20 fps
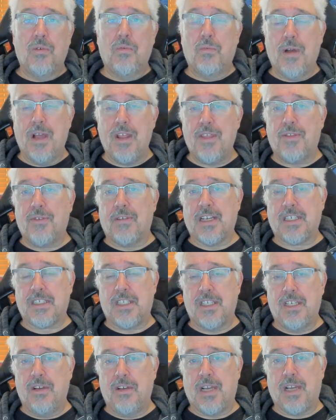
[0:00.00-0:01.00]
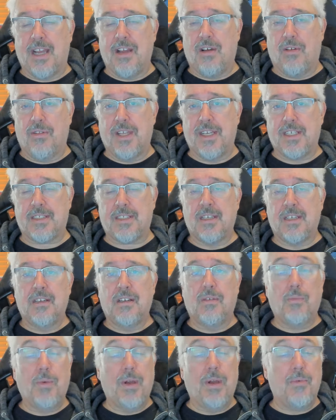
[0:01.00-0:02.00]
with the rest of the UK on this
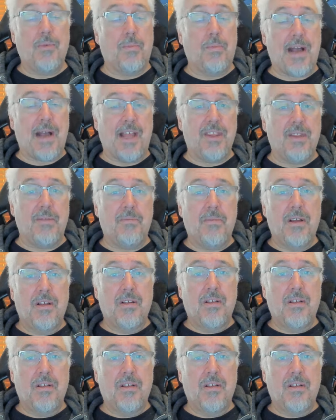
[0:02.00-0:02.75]
and we will ban them